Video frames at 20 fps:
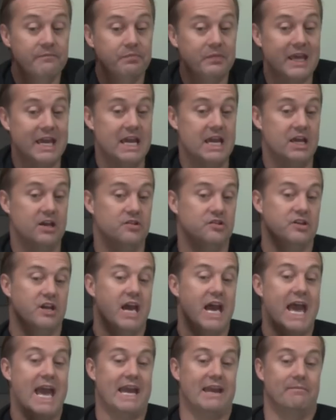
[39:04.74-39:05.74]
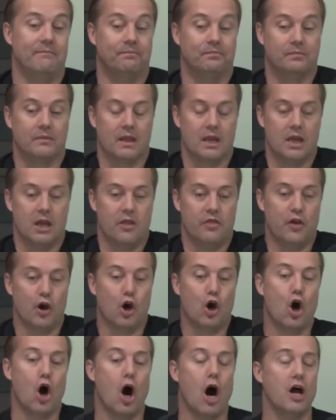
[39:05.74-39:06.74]
is hey, the
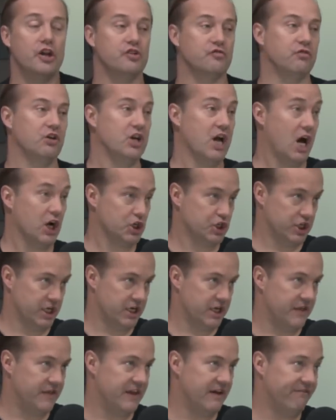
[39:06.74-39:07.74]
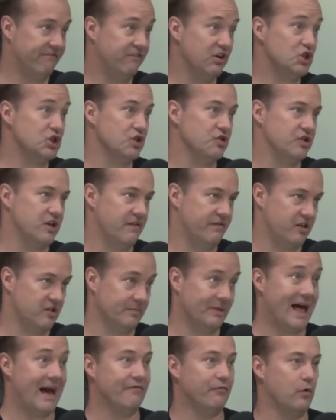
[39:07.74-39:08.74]
cost reduction and the efficiency of these
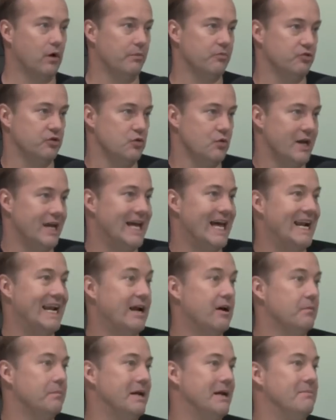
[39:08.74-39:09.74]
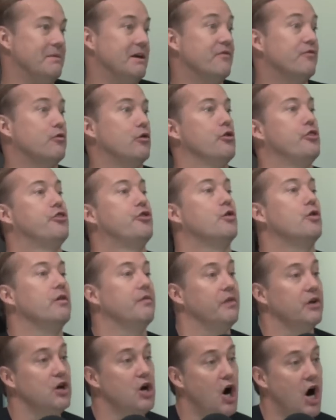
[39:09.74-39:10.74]
platforms, you can get an Airbnb for a third of
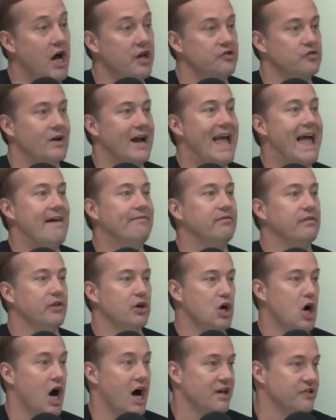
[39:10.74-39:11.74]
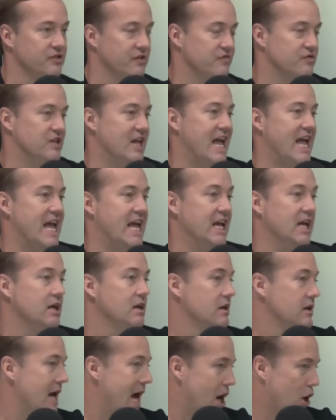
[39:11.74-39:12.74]
the cost or half of the cost of
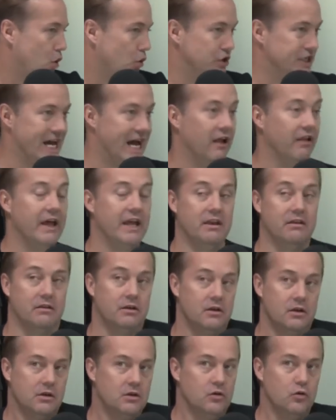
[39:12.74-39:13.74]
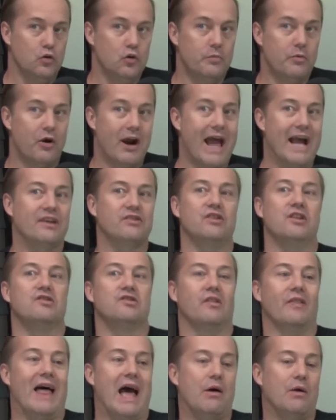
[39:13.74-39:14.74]
staying at a hotel. And UberX is
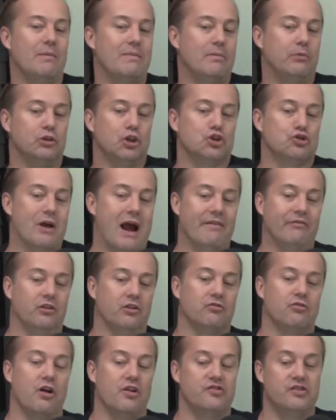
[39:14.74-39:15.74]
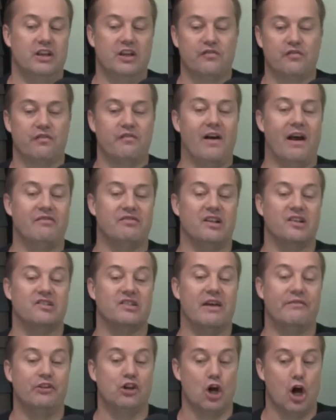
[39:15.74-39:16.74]
allowing people to travel across cities for five, six,
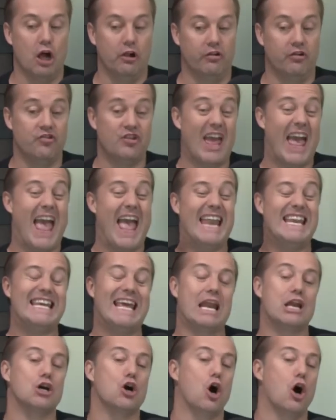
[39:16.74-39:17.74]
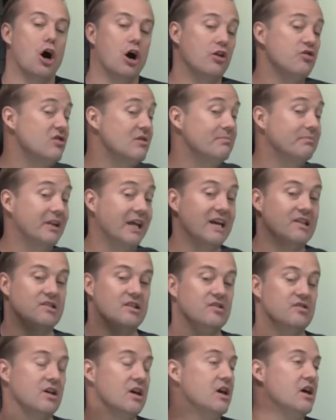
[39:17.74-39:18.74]
seven dollars and get cars in
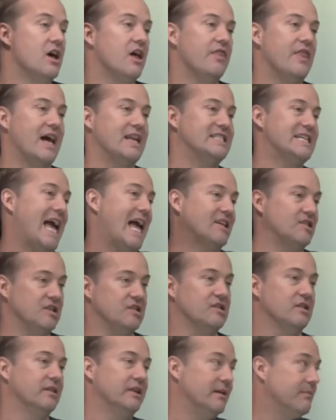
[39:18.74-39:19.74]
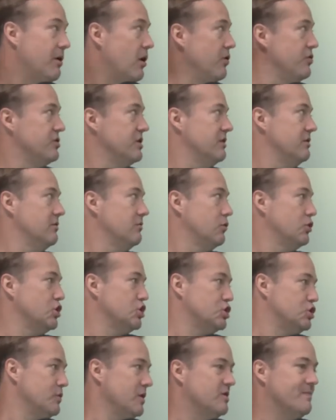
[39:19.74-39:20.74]
places that taxis and limos and were
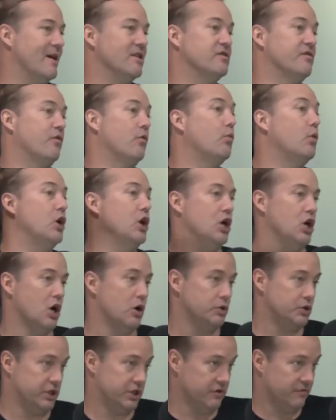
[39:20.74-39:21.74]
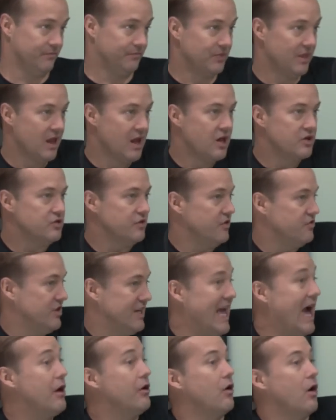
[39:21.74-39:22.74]
just too expensive or wouldn't go to. So there's a
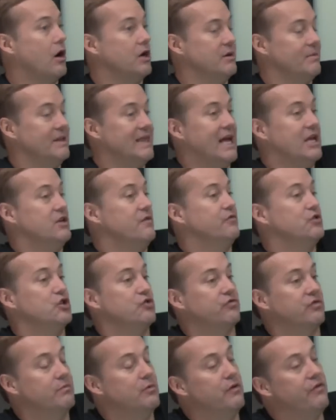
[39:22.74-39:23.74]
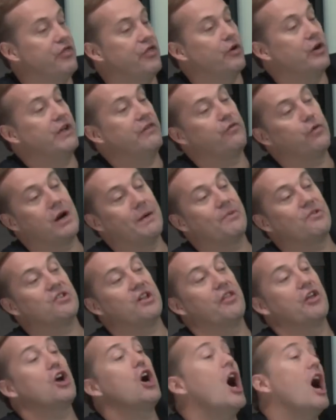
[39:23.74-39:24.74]
counter argument that you've just removed 30, 40
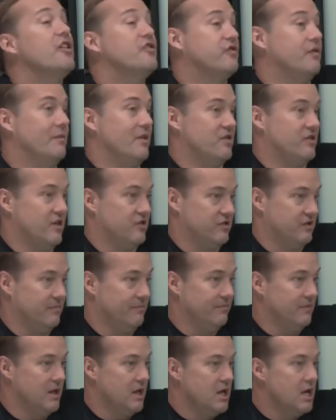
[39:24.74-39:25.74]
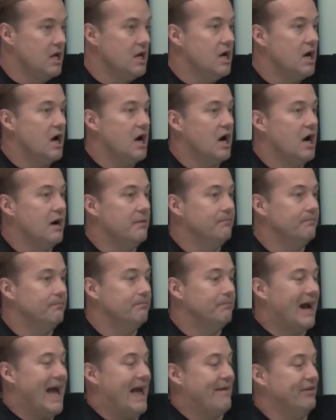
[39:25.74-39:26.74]
percent of the cost from the system um,
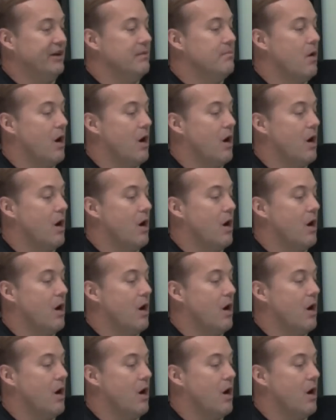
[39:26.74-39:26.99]
by having you a can,